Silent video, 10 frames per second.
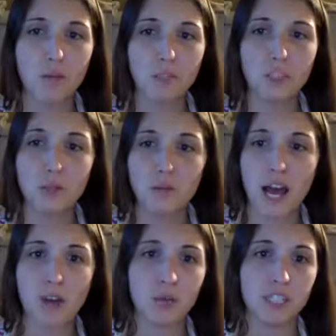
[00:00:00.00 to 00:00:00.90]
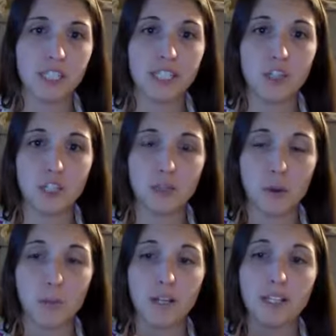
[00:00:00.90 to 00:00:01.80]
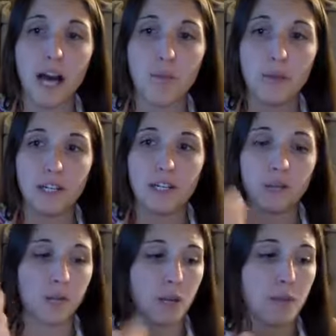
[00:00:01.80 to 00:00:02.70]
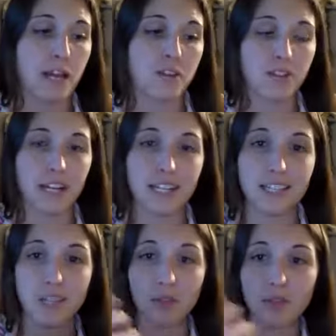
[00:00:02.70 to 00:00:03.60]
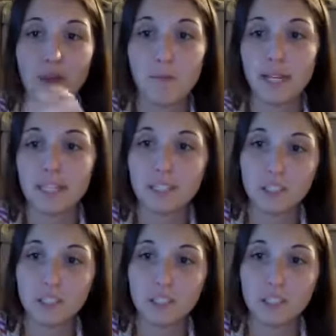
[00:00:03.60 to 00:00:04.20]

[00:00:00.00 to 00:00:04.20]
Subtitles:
do that, which it did crisp up a lot better when I pan fried it than if I baked it.